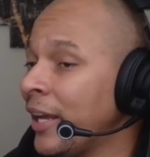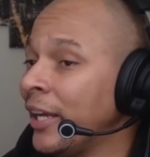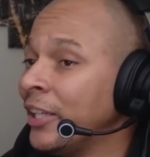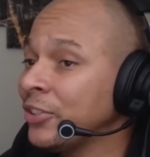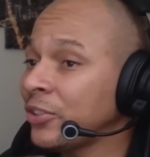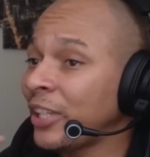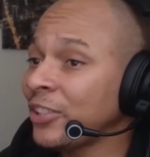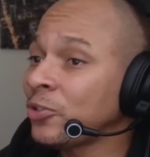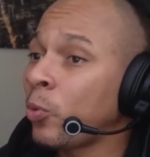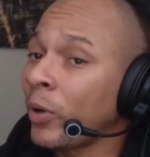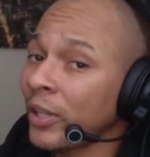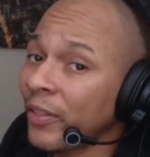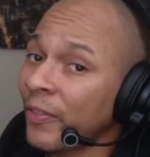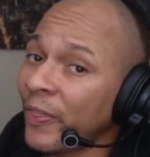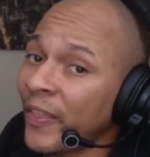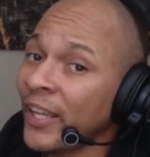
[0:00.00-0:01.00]
So that's one of
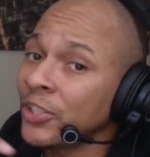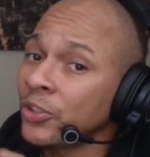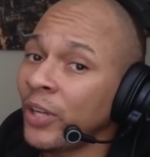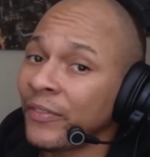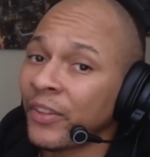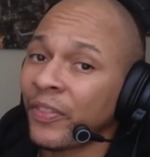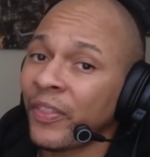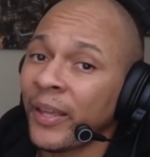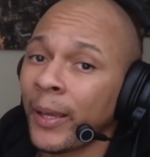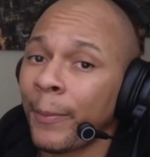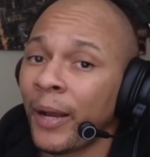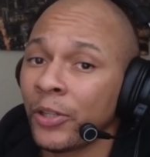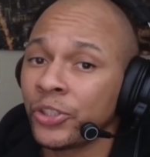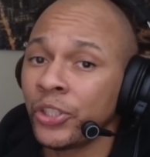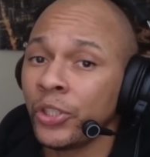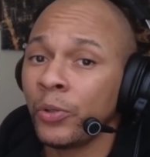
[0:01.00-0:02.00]
the things you have to think
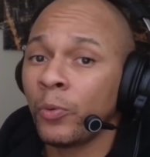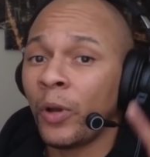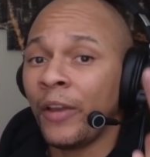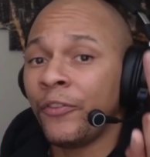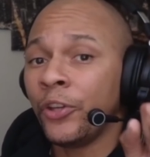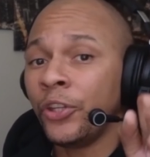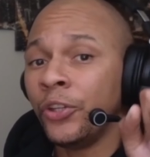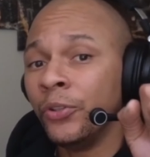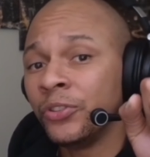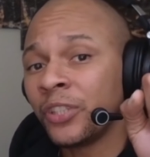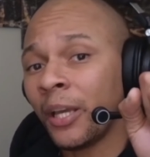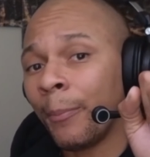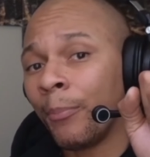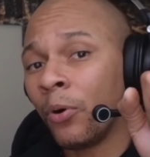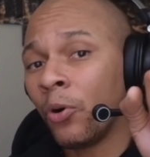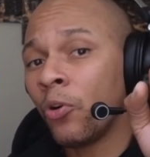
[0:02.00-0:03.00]
about too. If you're using a
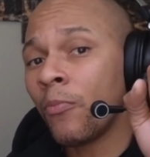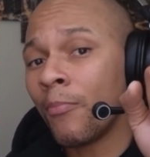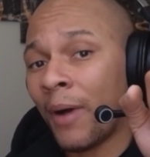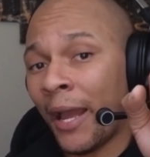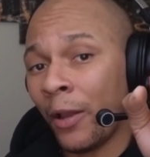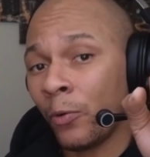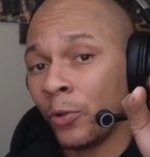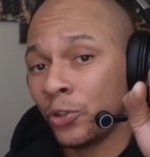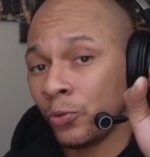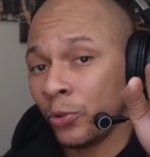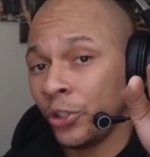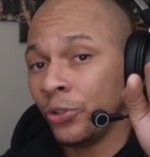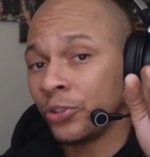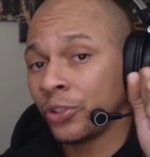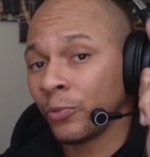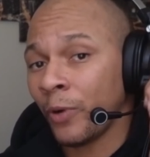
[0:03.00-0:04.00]
boom mic, which we're
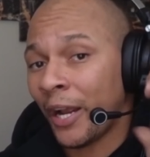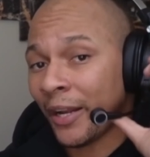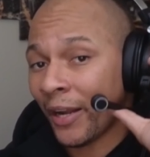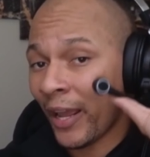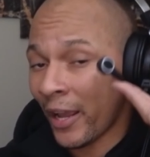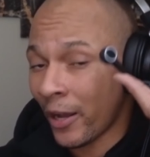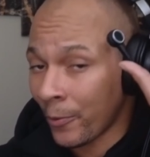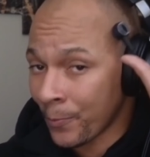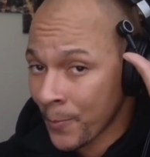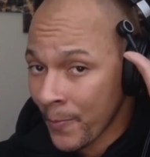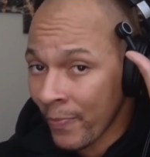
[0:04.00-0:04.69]
using right now,